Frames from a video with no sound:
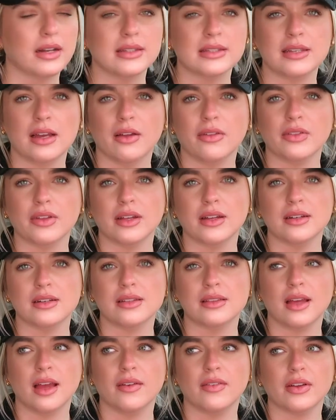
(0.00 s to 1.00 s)
South End.
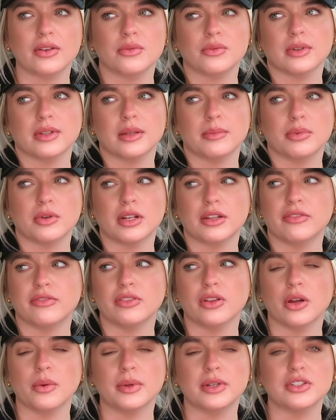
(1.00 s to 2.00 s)
They have like really pretty
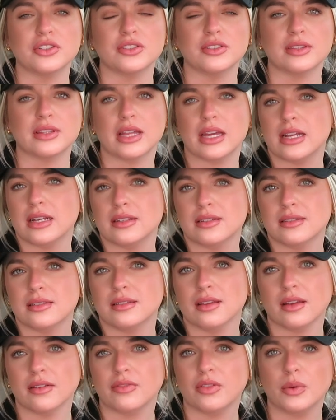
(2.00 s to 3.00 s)
flowy things,
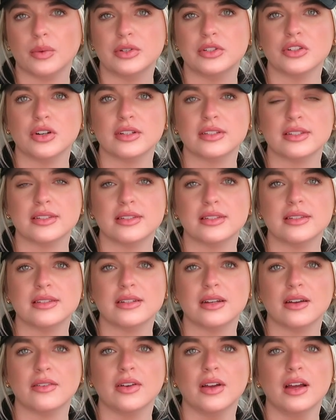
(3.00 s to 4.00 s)
like flowy dresses and
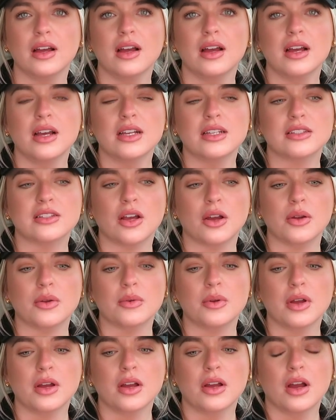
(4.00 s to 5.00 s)
stuff.
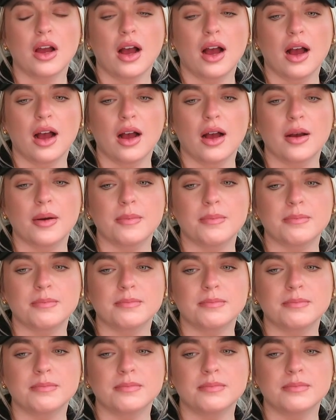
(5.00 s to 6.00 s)
So
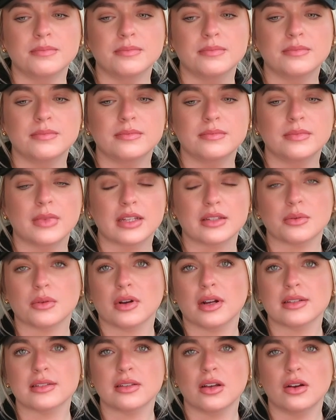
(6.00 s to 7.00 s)
that's
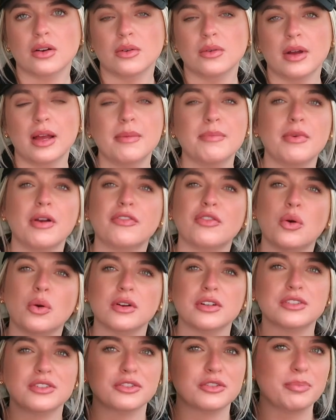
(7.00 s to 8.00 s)
where I saw. And of
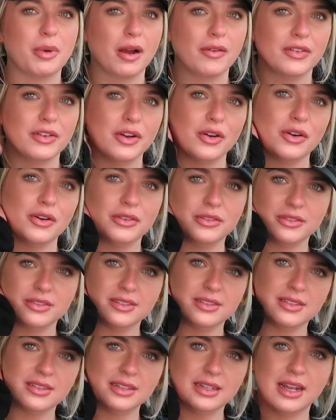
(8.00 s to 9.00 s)
course there's Puffy
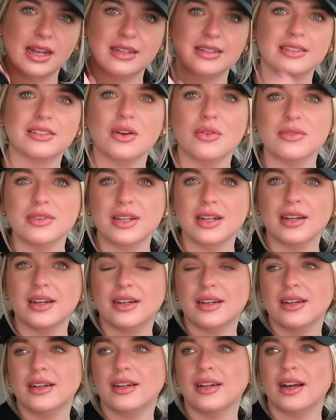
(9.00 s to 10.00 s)
Girls in
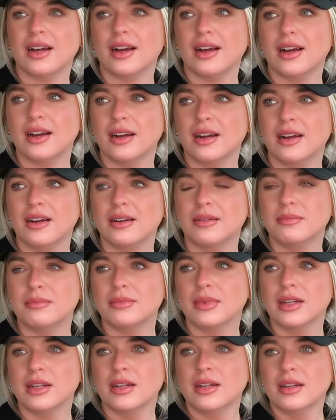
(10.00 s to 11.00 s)
Gastonia.
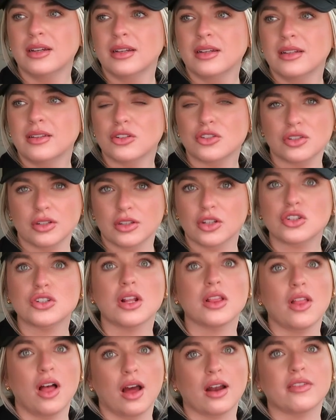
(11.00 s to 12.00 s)
There's
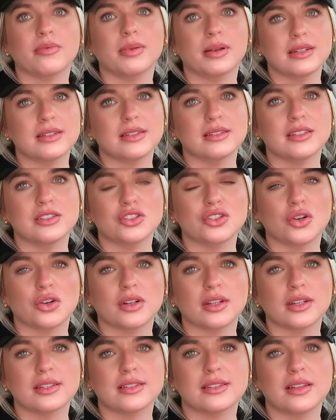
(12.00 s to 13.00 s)
a lot of places in
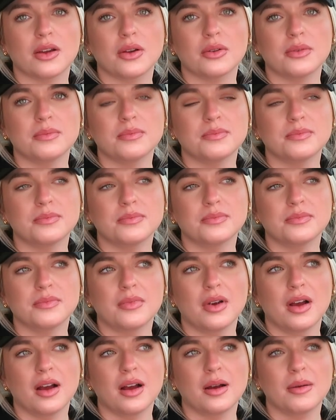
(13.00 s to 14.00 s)
Charlotte. So,
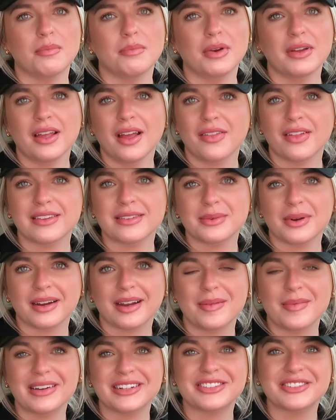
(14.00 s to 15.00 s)
but yeah, that's where I
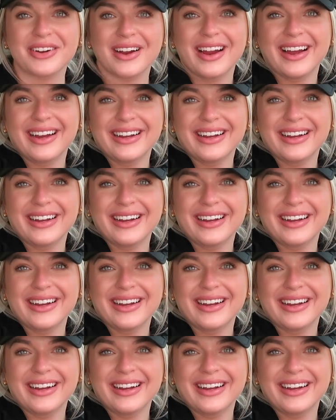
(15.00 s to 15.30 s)
got my dress.